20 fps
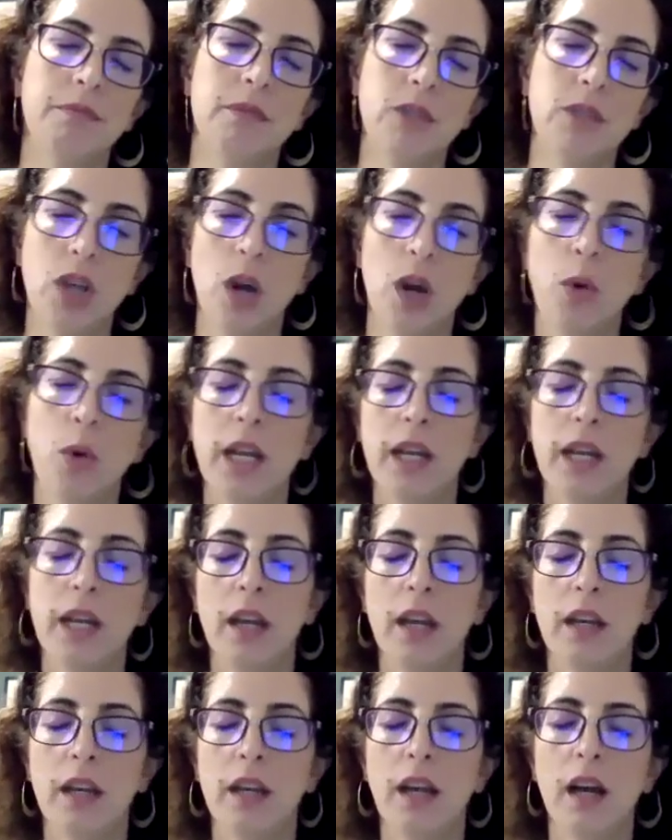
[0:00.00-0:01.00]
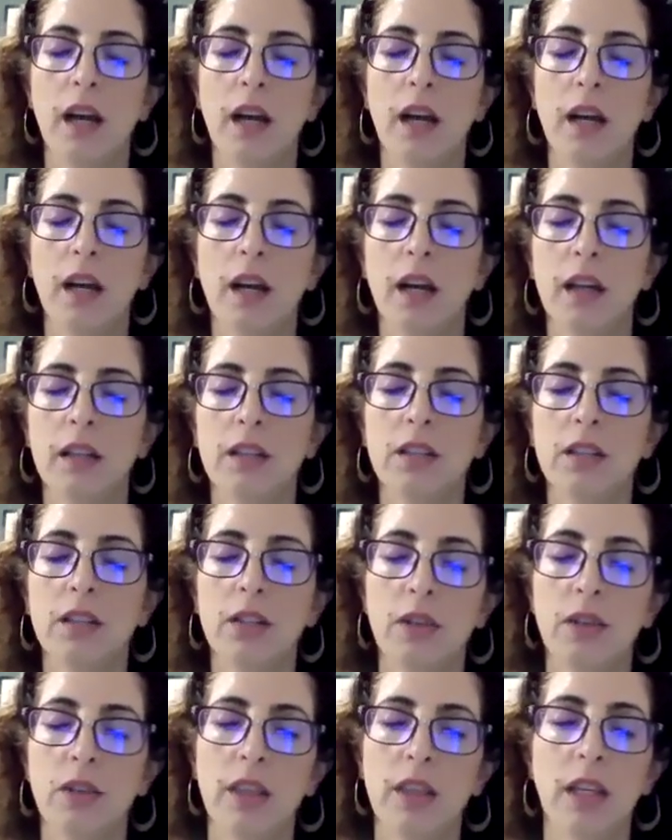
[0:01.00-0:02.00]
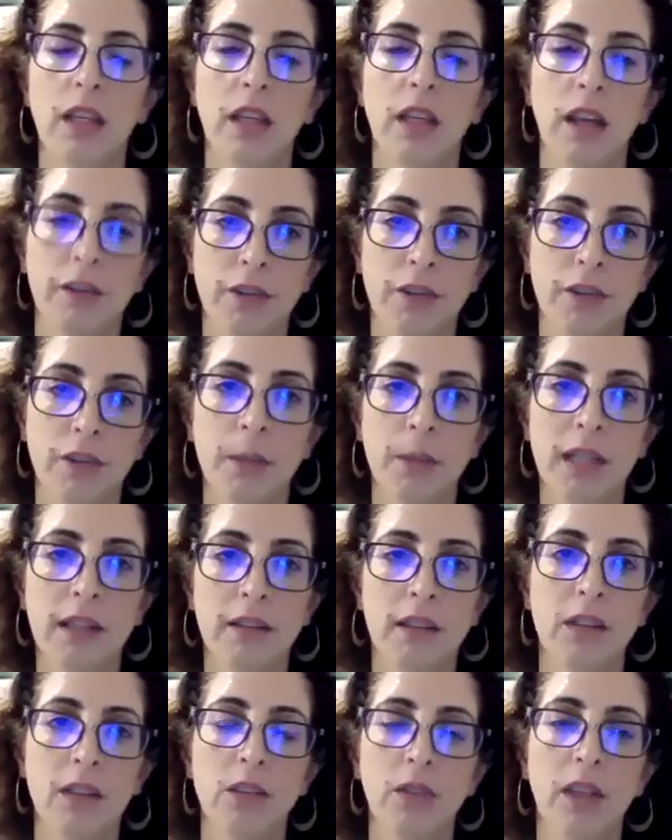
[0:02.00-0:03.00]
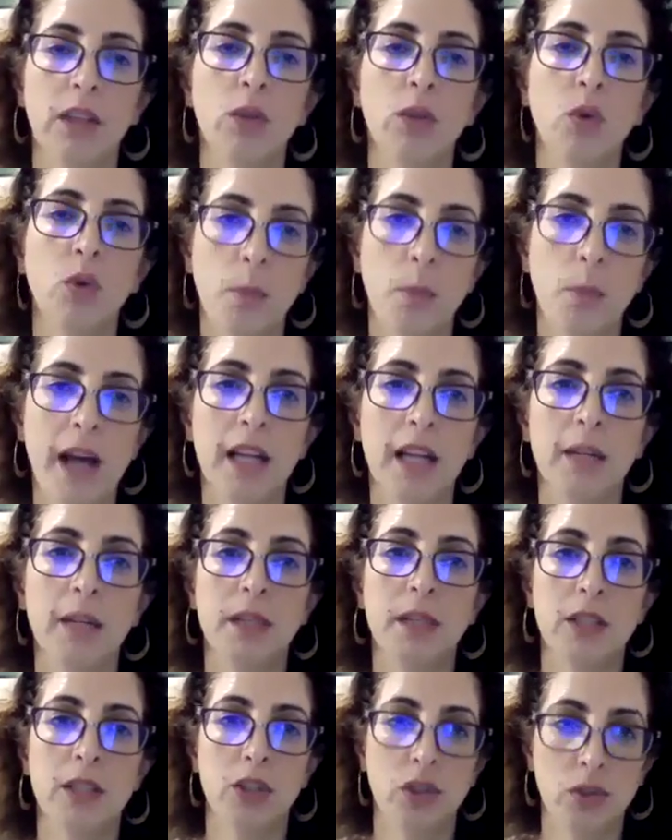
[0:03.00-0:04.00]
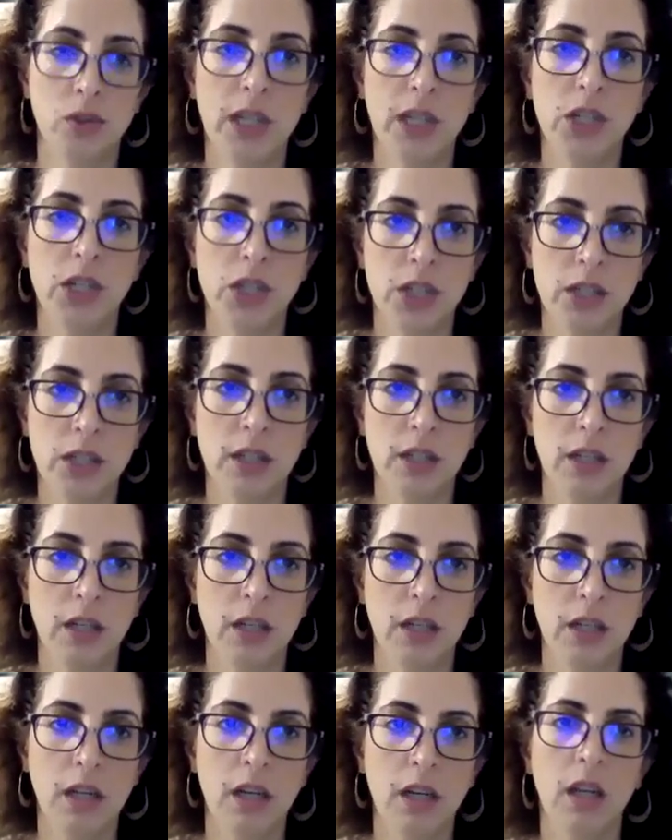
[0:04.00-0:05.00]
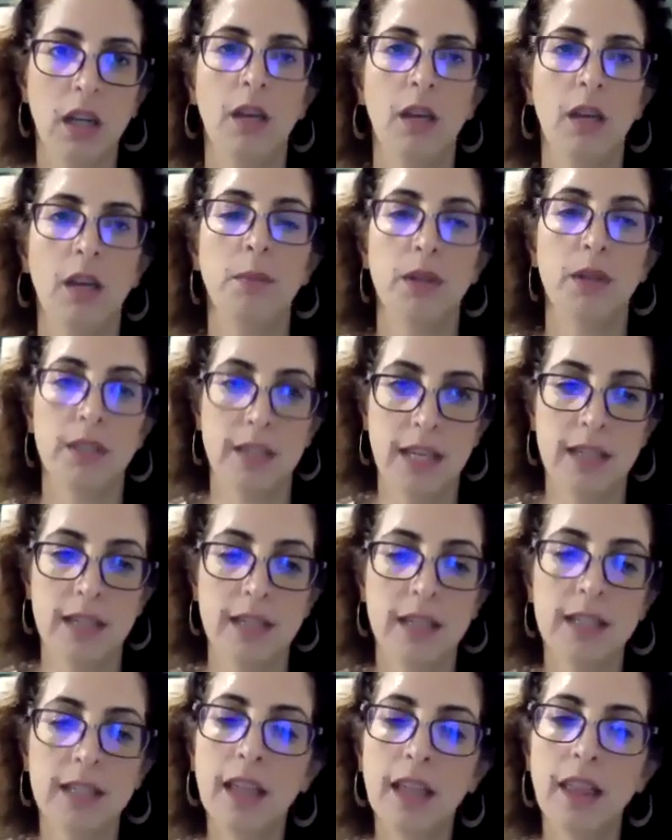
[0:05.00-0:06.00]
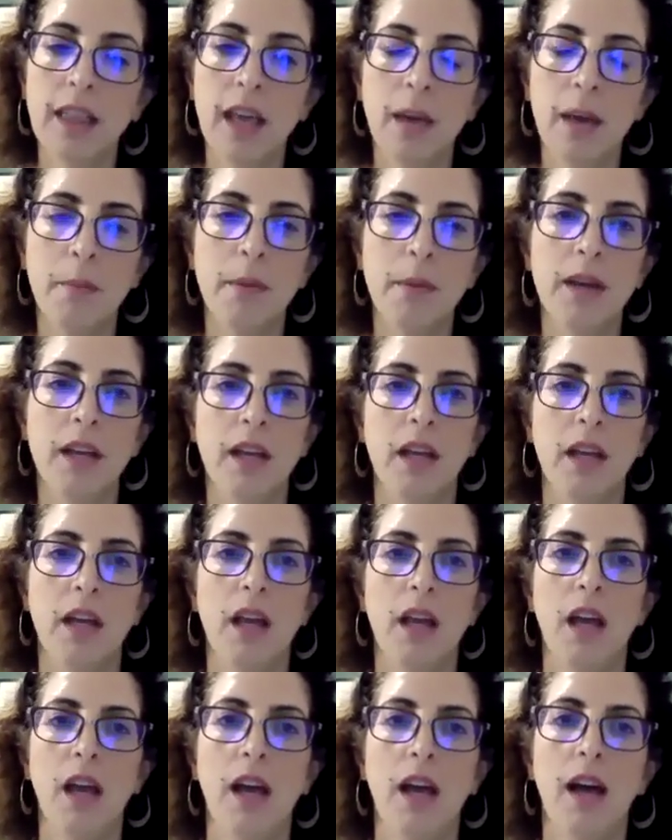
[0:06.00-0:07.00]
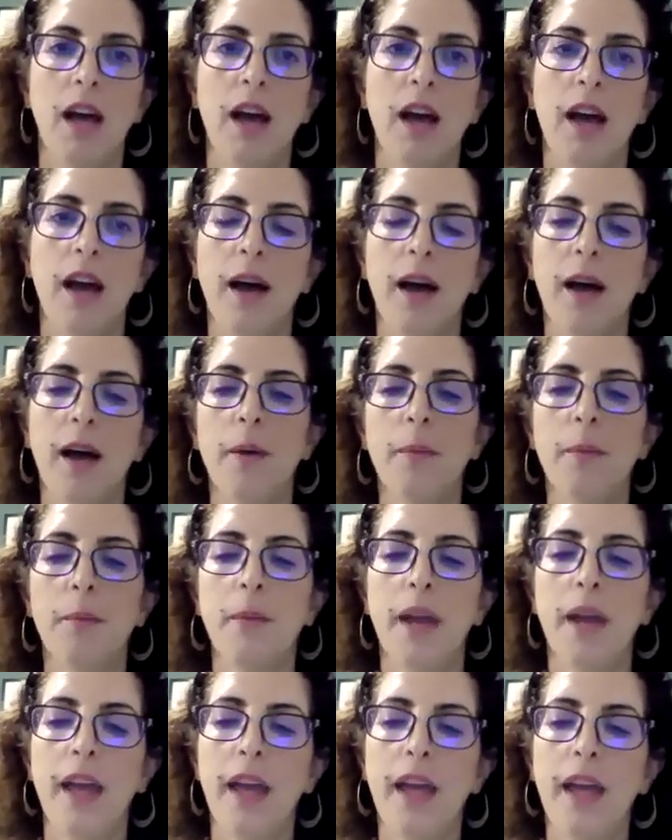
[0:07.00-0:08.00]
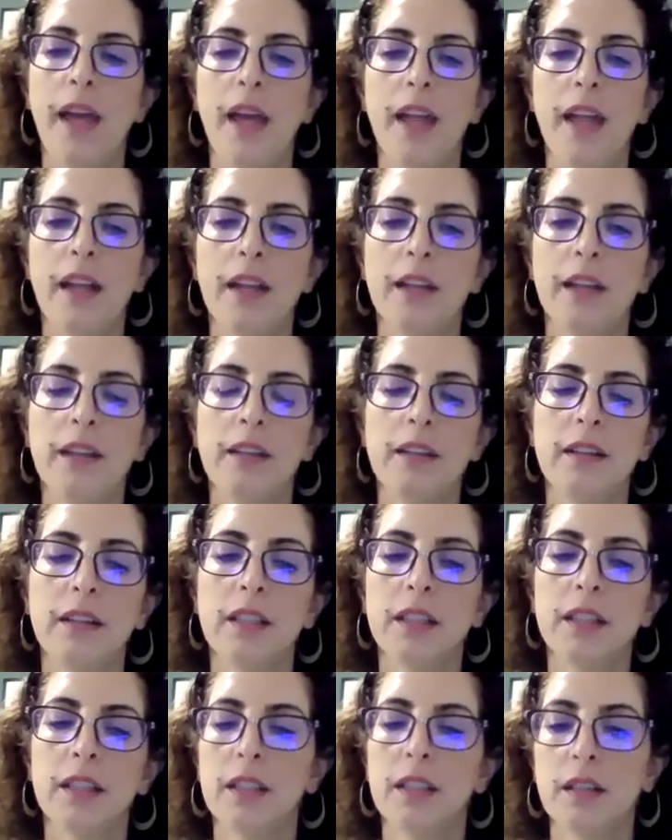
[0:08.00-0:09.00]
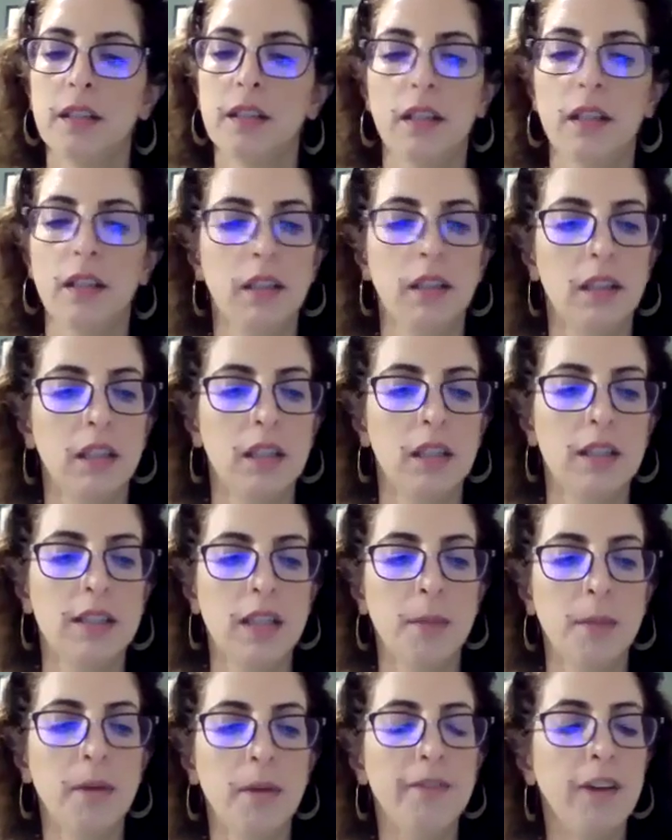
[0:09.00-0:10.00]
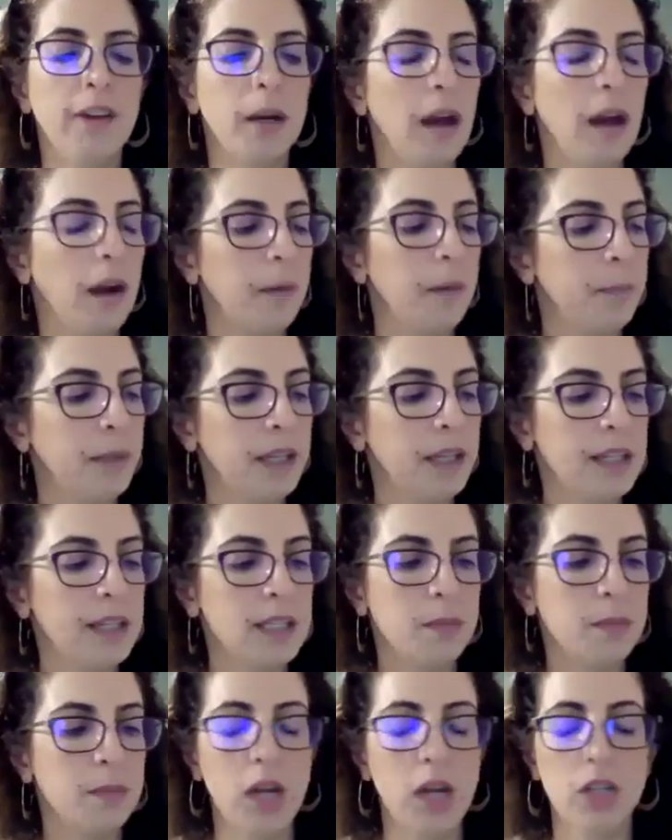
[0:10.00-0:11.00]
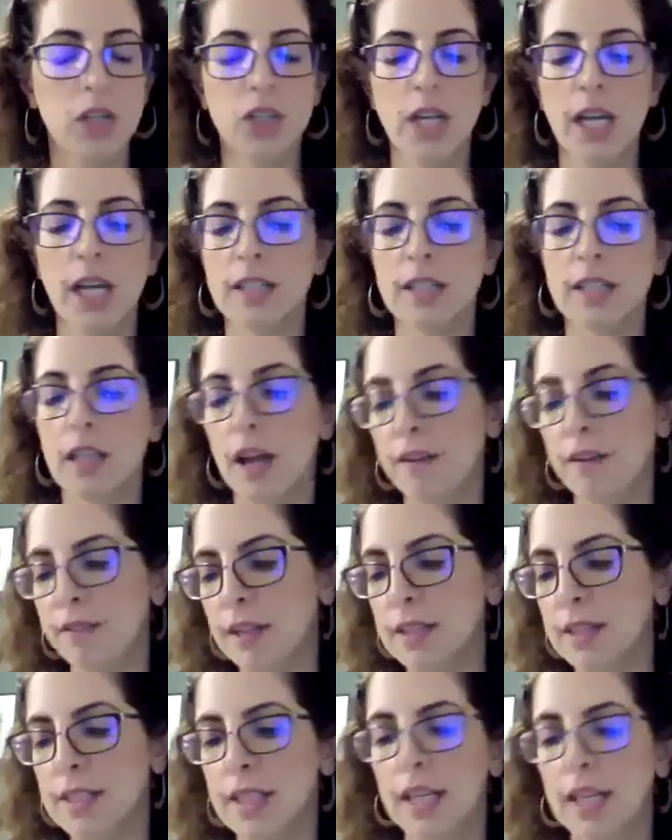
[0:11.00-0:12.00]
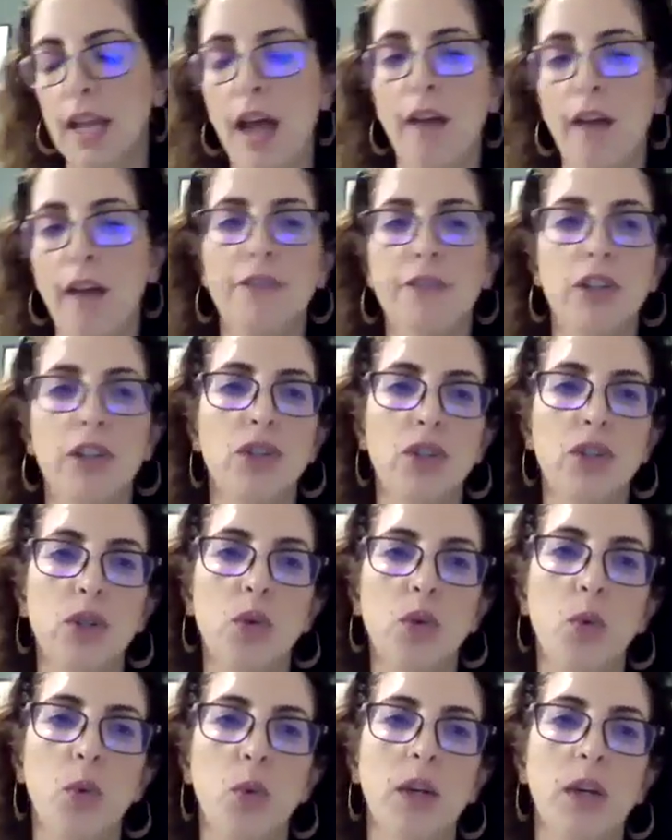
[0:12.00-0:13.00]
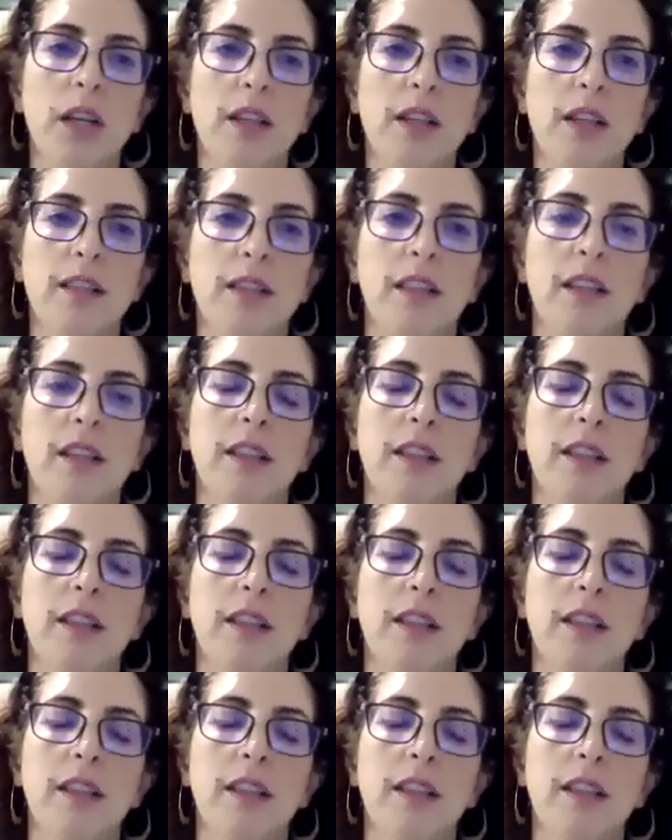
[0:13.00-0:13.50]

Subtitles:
show it to the government, to the Tkuma administration, present it to them. And some of our biggest projects obviously have to do with